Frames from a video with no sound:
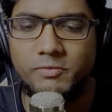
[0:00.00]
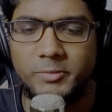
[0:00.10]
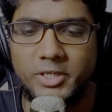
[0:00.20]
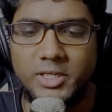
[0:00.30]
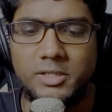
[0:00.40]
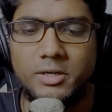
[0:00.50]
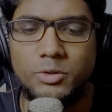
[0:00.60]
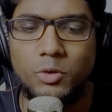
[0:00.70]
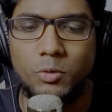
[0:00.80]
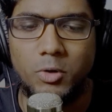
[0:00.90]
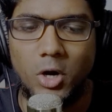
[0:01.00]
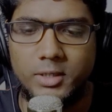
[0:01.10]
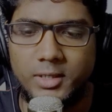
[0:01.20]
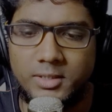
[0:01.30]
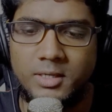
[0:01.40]
from the desert who
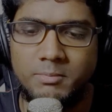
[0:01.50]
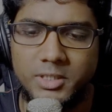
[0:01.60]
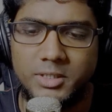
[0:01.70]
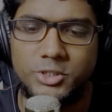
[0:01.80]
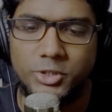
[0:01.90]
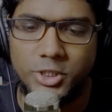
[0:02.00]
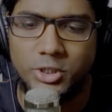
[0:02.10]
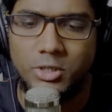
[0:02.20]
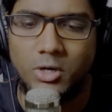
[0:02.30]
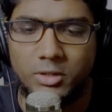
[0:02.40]
brought nothing but destruction